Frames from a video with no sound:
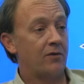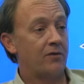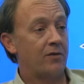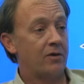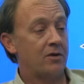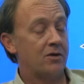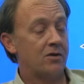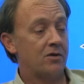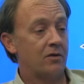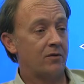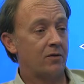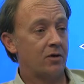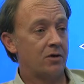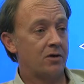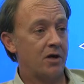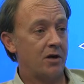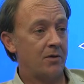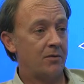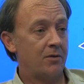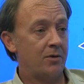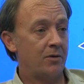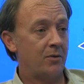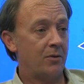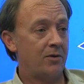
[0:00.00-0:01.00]
The 1st of
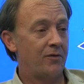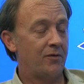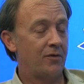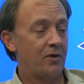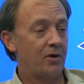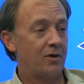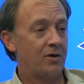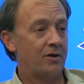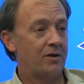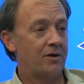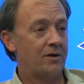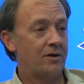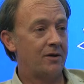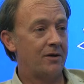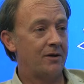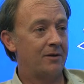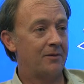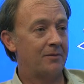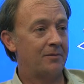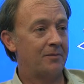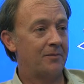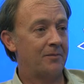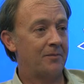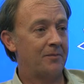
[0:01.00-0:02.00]
October, we've got
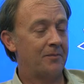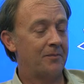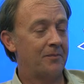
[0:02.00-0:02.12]
the